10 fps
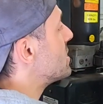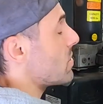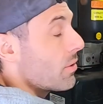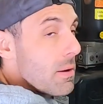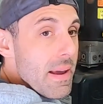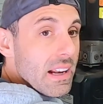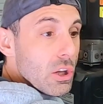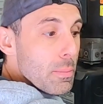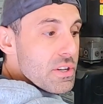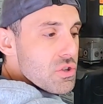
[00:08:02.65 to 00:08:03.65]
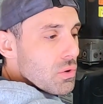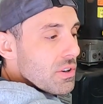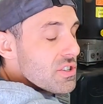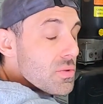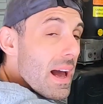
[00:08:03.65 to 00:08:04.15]
So I want to make it a little bit
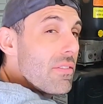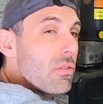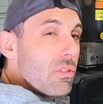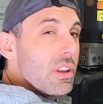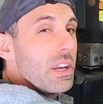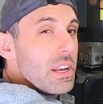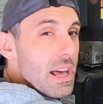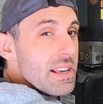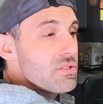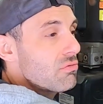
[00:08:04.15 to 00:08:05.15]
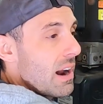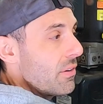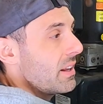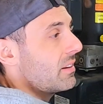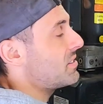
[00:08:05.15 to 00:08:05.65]
shorter so I have a really nice
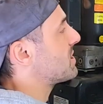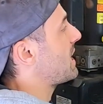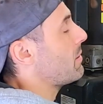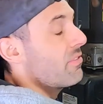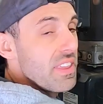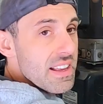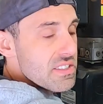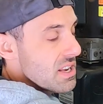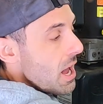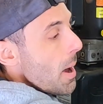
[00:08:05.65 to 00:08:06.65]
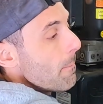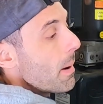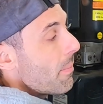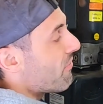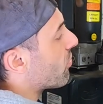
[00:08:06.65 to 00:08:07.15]
routing scheme for this.
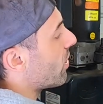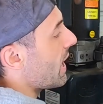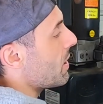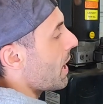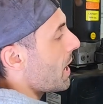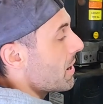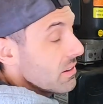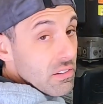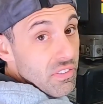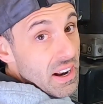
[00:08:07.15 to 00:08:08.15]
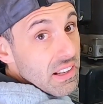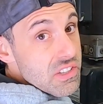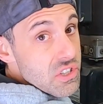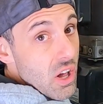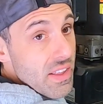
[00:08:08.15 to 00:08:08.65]
But before I uh, finally
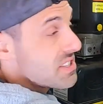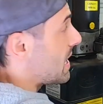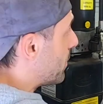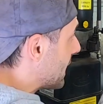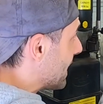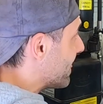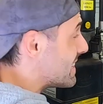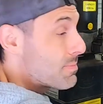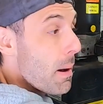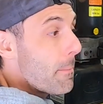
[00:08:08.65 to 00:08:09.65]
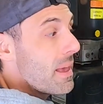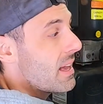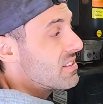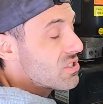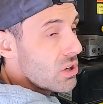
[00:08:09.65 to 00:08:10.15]
install this, I want to get this
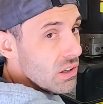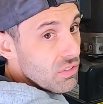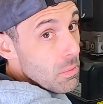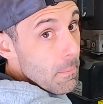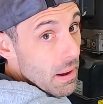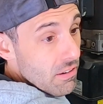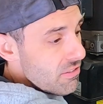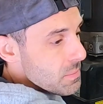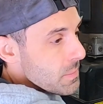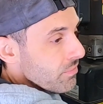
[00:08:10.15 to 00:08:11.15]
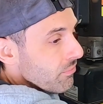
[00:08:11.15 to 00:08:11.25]
puppy installed from above.